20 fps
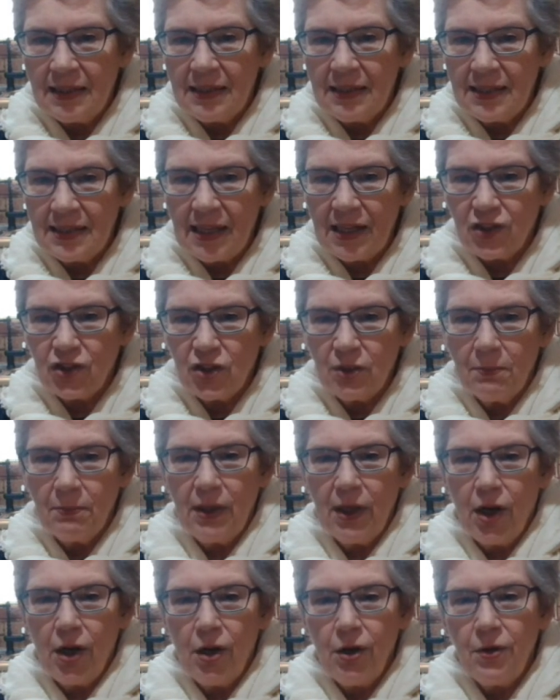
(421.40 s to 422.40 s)
in the section
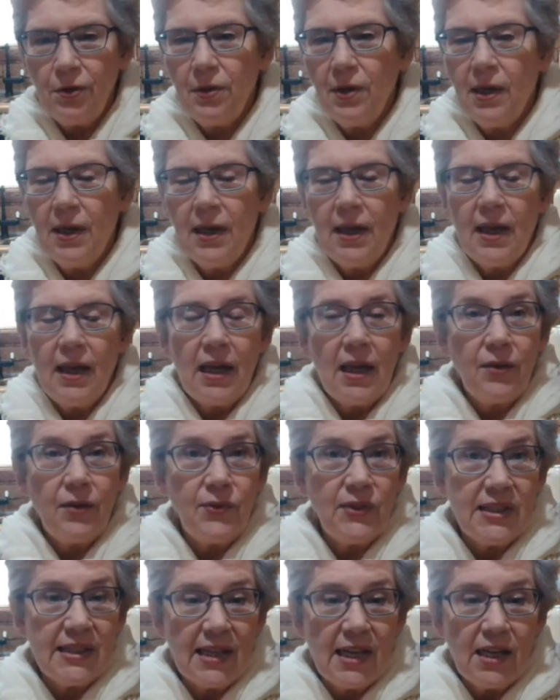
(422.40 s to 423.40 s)
below. If
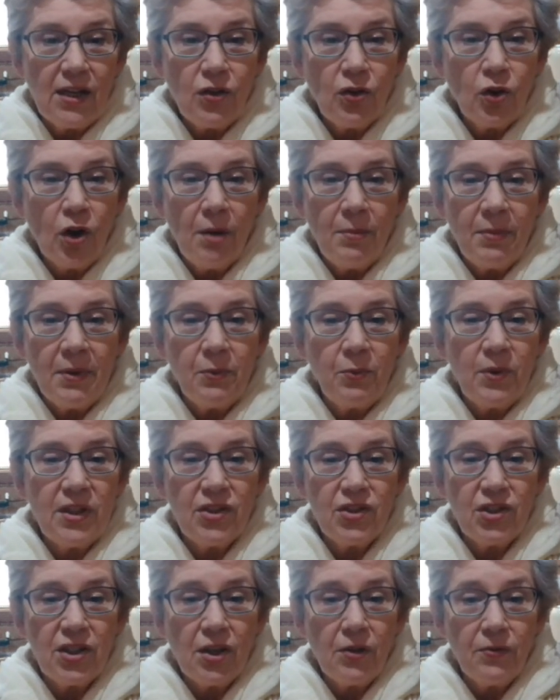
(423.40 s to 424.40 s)
you start your comment with
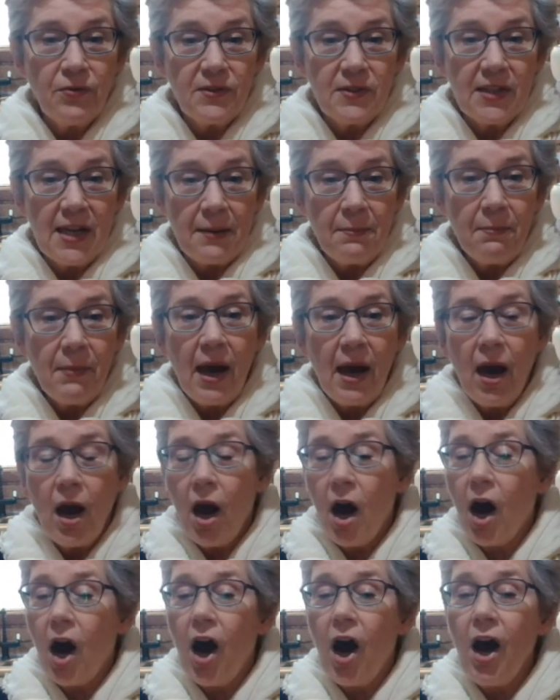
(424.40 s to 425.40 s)
Shelftember,
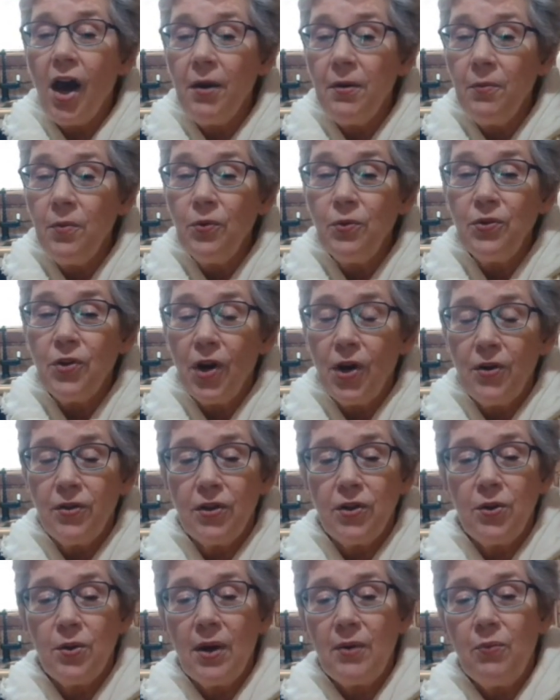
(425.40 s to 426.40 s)
I will know
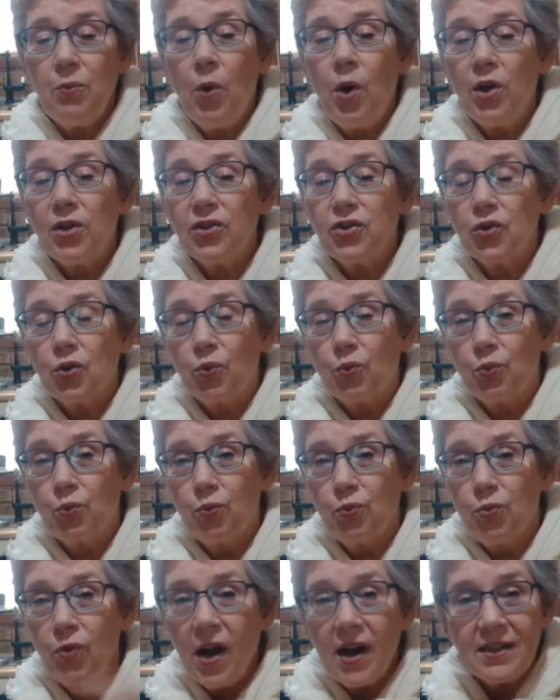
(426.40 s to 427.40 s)
that you have watched
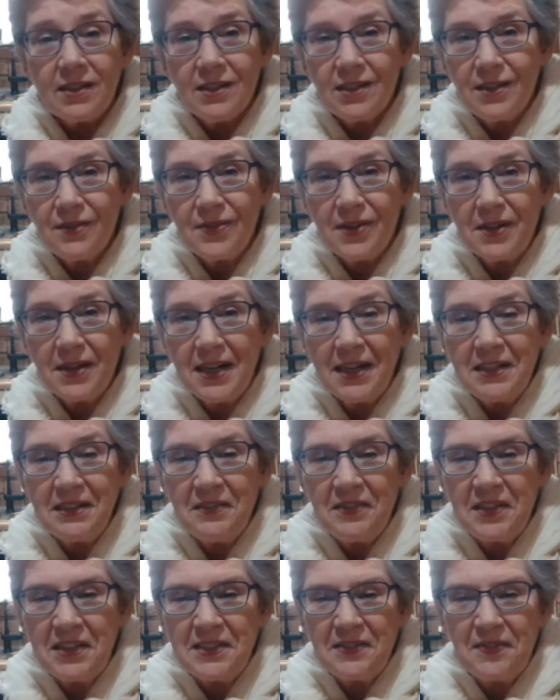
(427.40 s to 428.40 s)
right to the very end
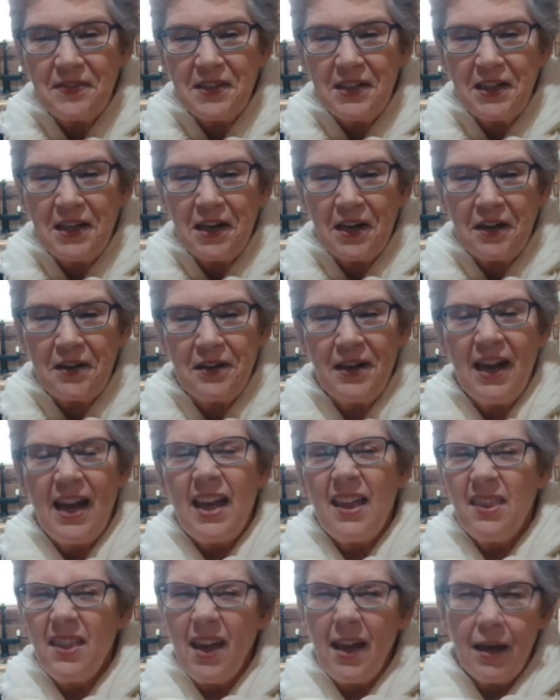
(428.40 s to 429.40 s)
of this video.
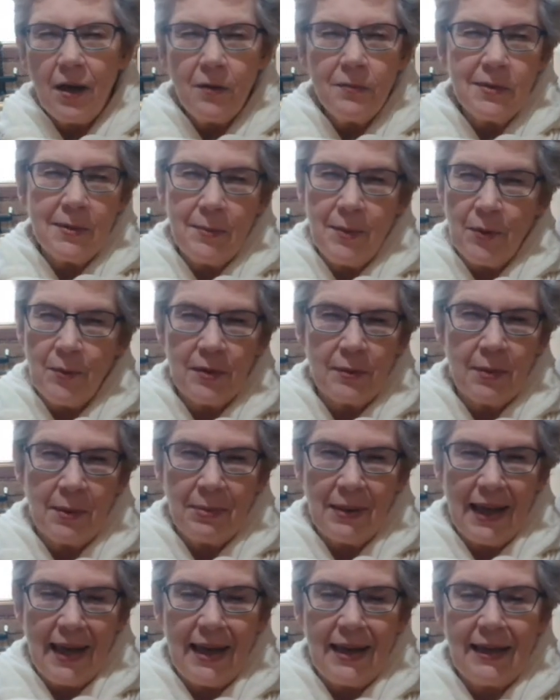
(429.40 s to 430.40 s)
That helps me with my
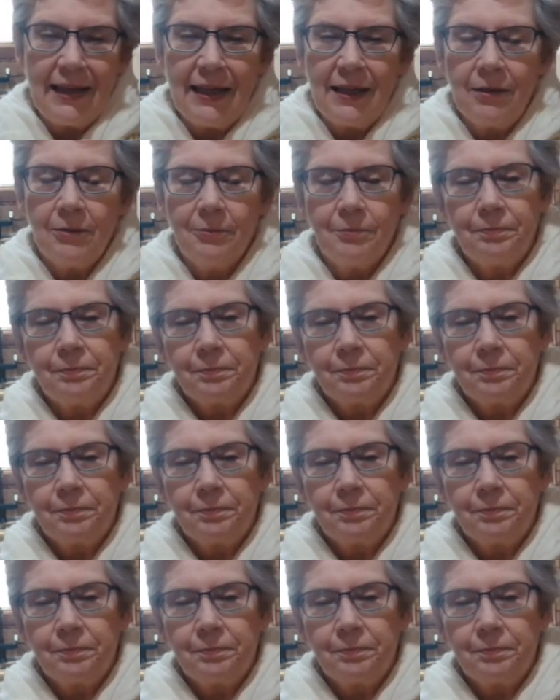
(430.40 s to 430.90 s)
planning.